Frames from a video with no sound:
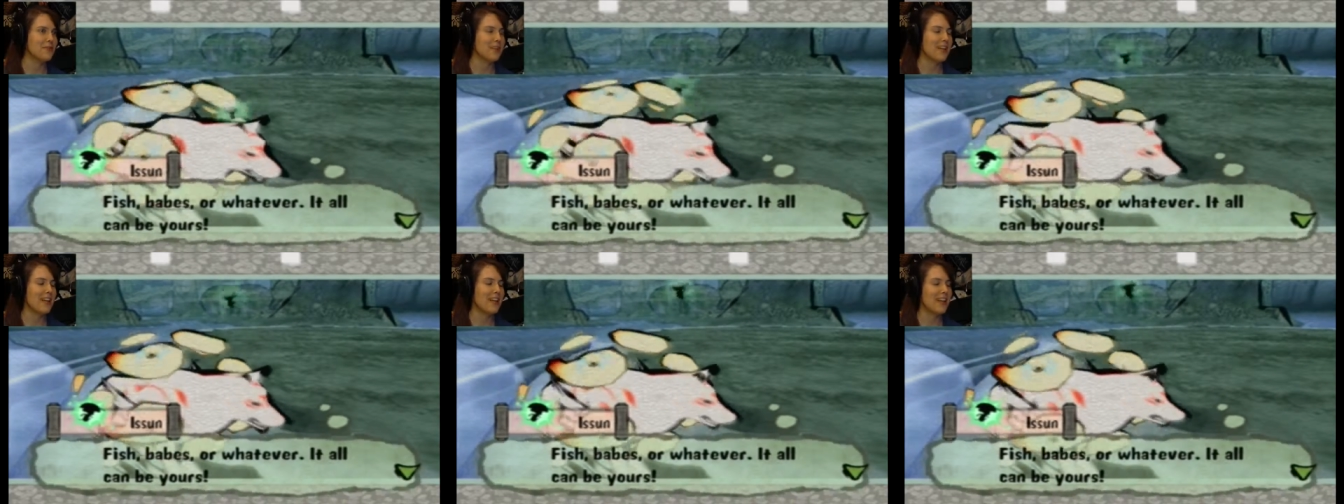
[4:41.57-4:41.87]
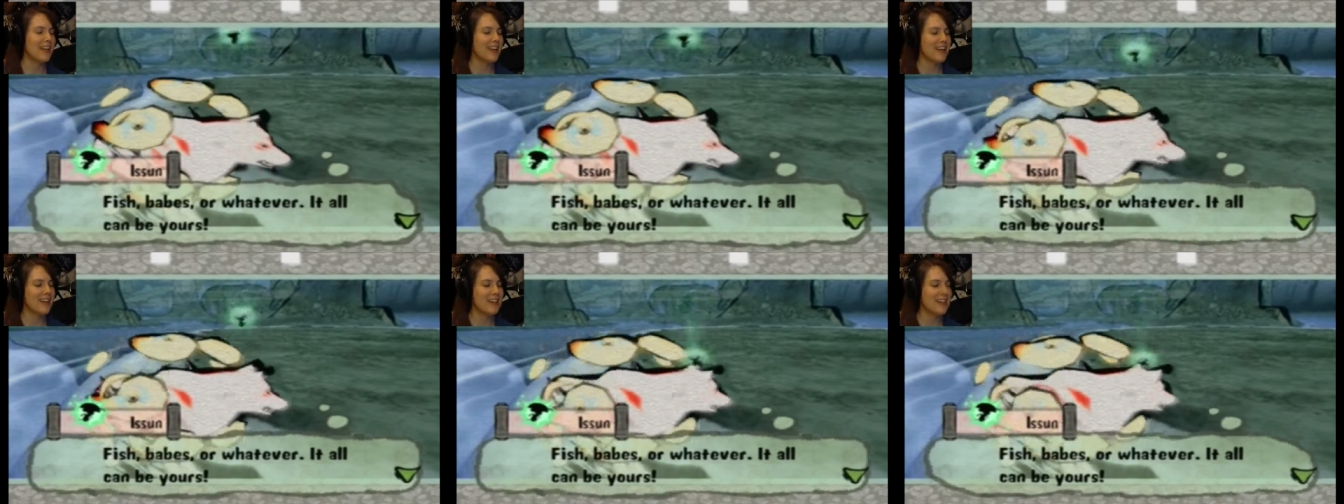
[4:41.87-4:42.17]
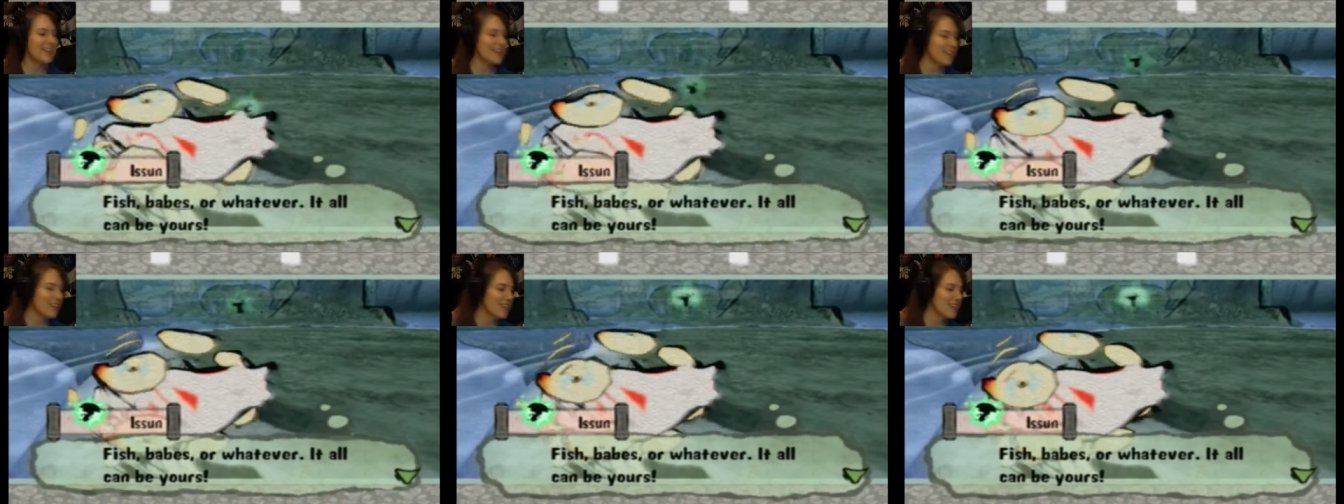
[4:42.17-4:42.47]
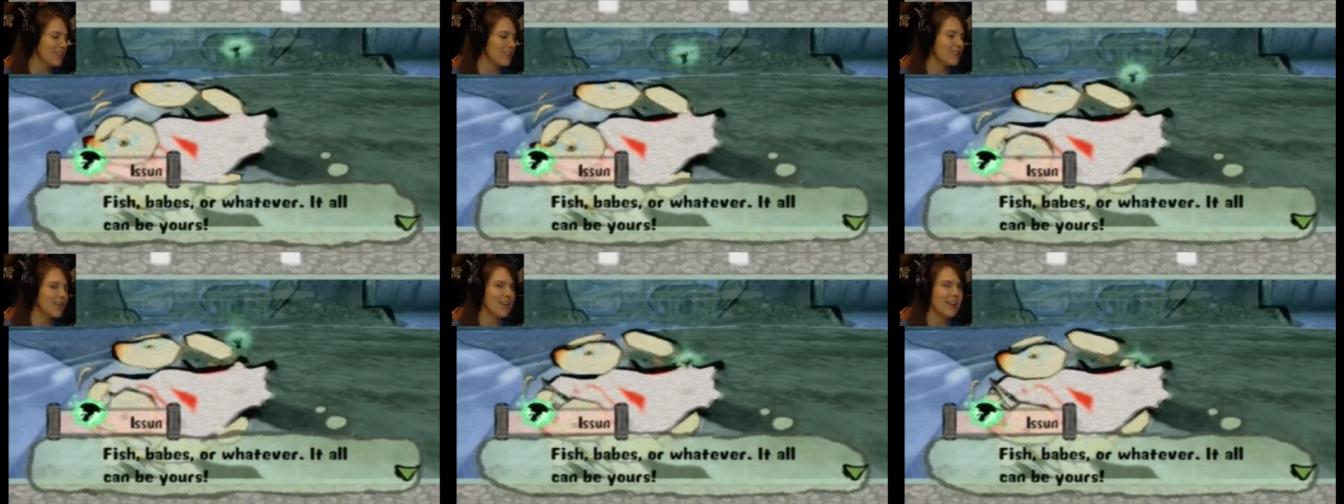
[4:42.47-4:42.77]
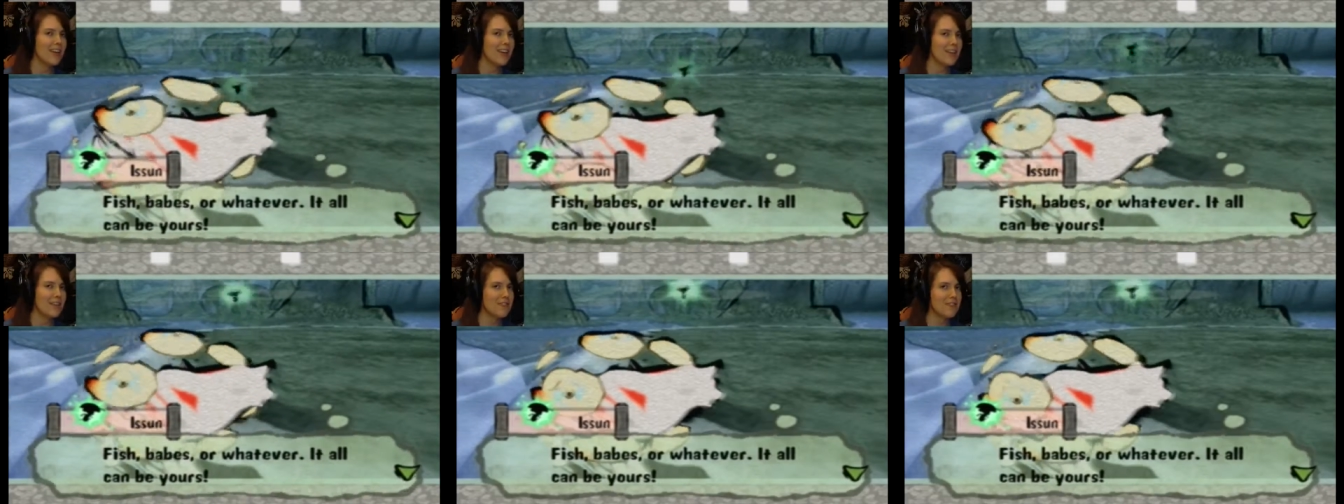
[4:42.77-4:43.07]
You can't, you
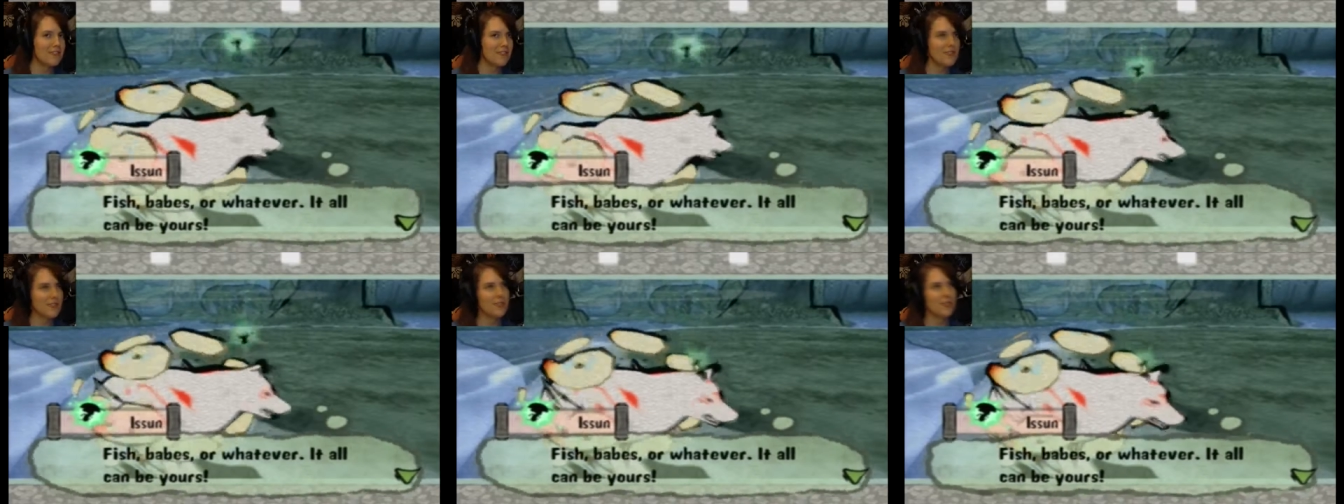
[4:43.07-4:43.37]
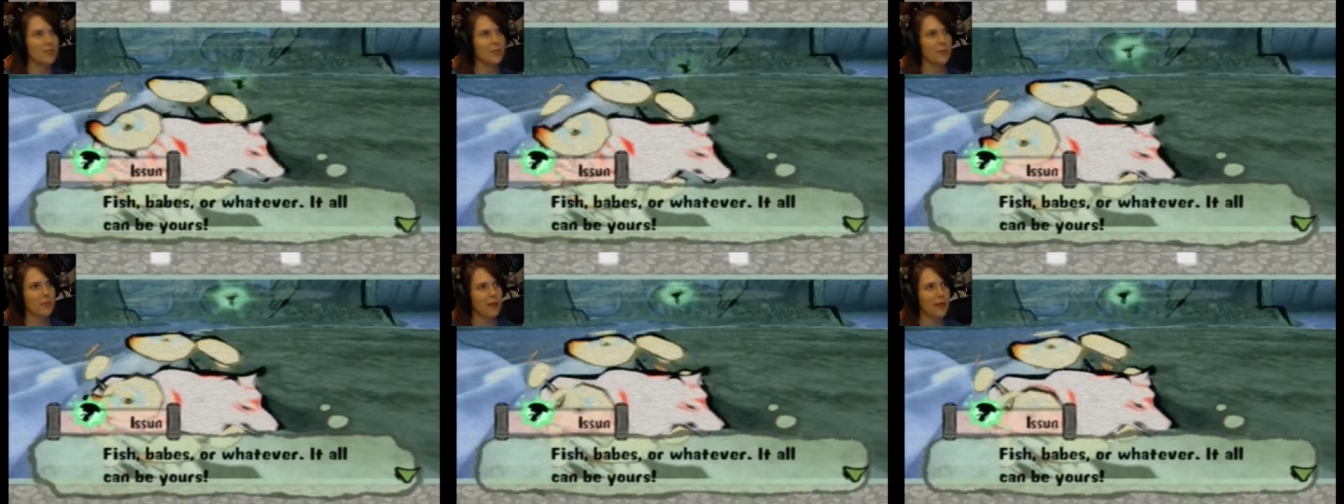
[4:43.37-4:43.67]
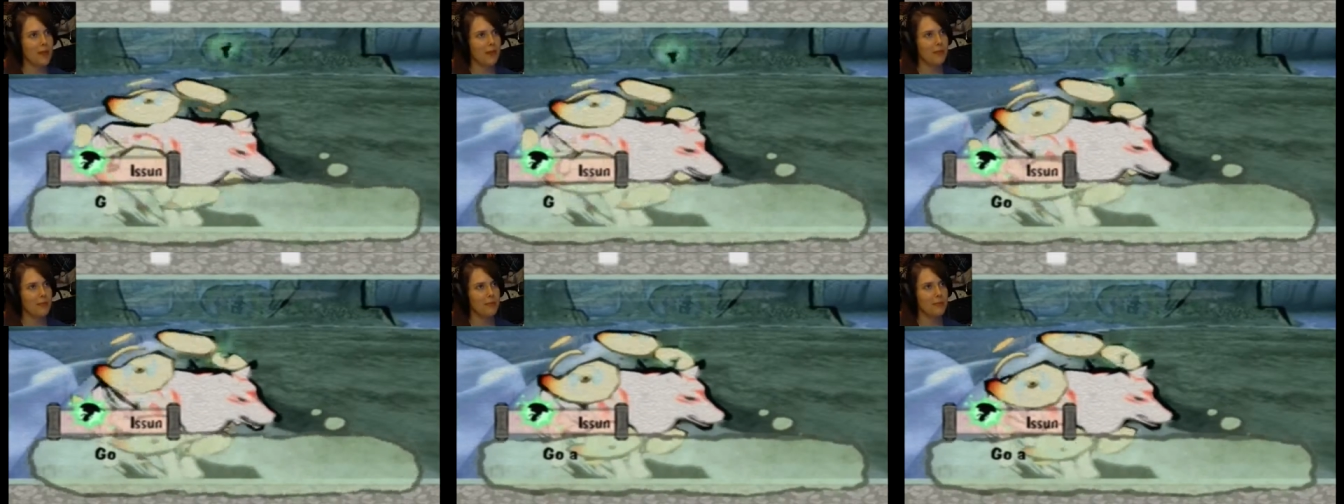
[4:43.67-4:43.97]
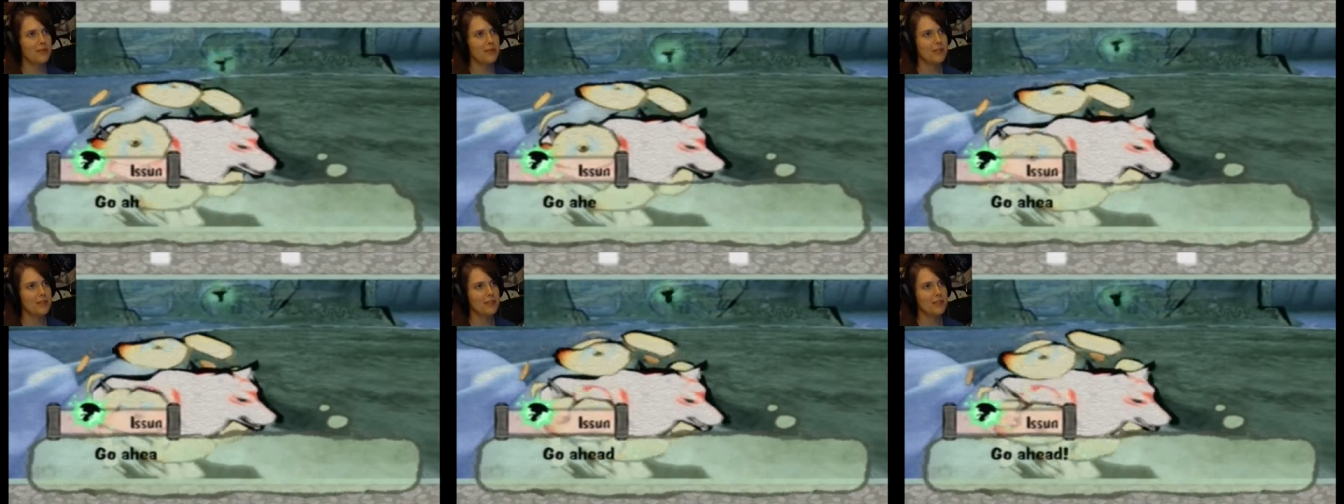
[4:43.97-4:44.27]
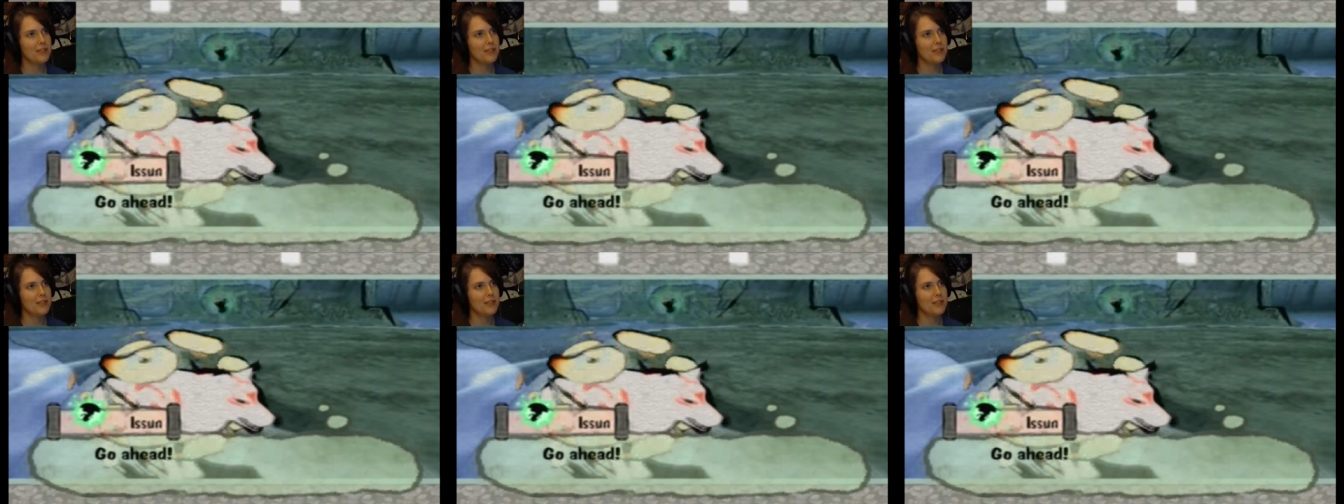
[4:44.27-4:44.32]
can't fish a babe.